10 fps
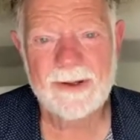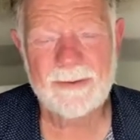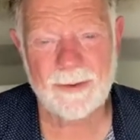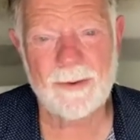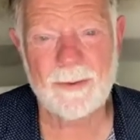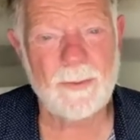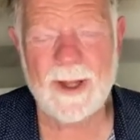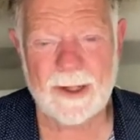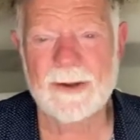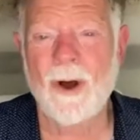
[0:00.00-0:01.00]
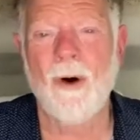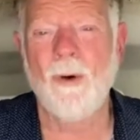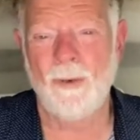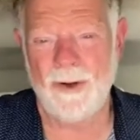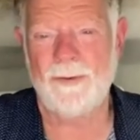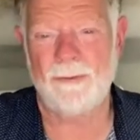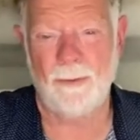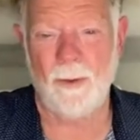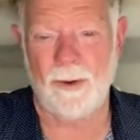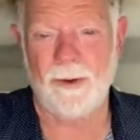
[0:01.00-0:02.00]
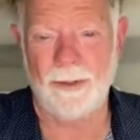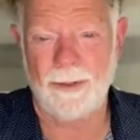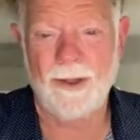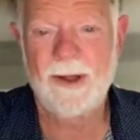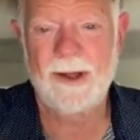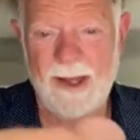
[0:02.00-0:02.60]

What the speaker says: so that we can hold it forth